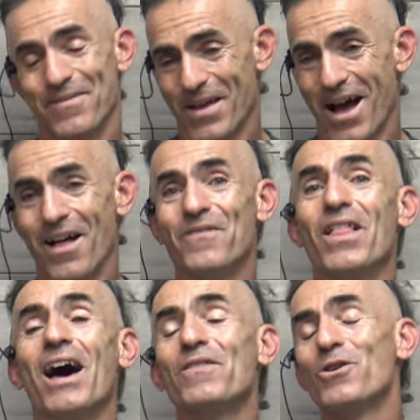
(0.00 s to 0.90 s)
A
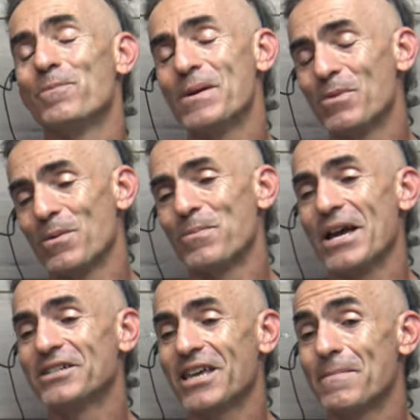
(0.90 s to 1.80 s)
lot of the people have
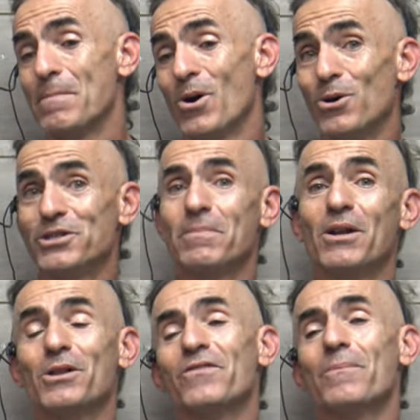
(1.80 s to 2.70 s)
basically been posting
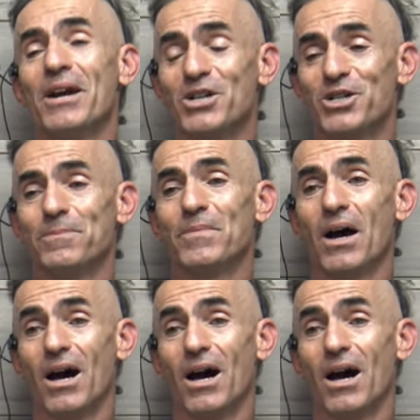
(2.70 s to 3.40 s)
medical information,